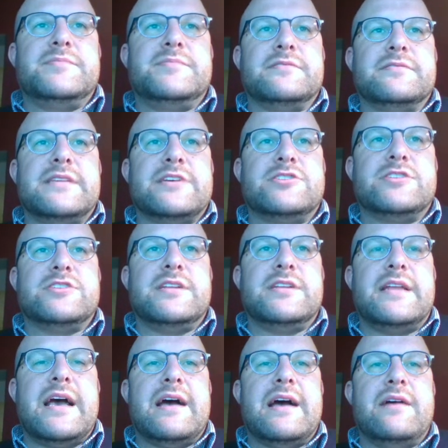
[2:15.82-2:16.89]
section,
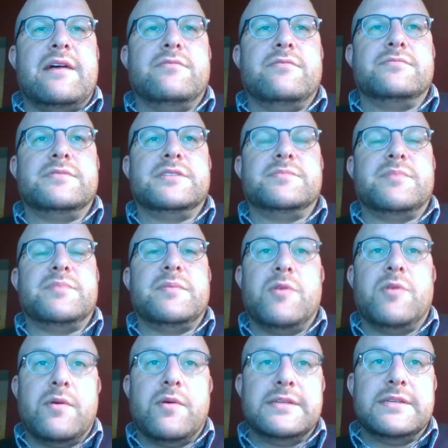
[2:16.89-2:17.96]
and how the Supreme
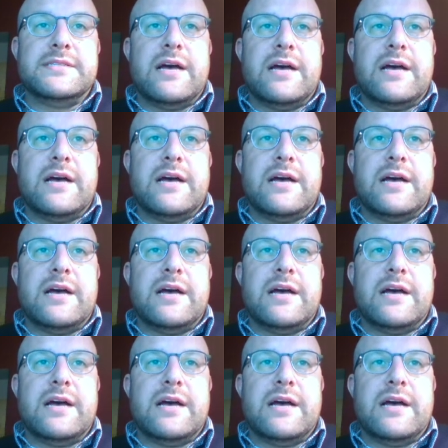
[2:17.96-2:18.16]
Court has